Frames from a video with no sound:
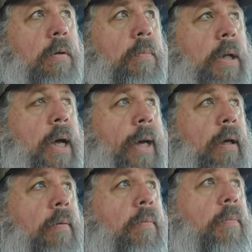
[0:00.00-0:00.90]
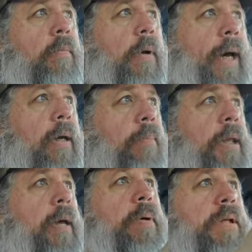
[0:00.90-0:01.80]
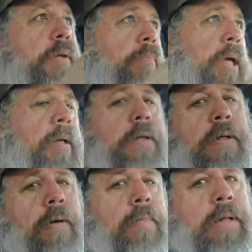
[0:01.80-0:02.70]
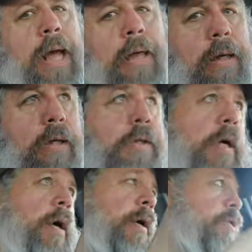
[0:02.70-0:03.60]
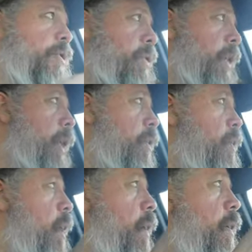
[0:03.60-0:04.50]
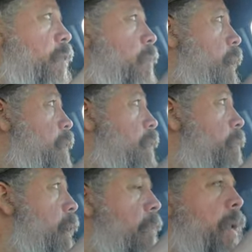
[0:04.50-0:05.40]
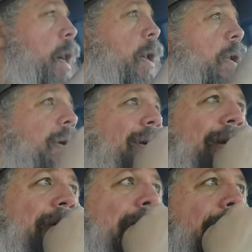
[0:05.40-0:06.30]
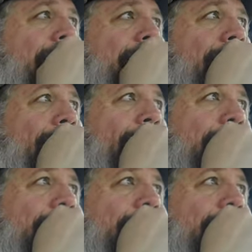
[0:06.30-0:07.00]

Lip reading: But like, I can play bits and pieces of Metallica songs or Slayer songs or whatever, but I'm not like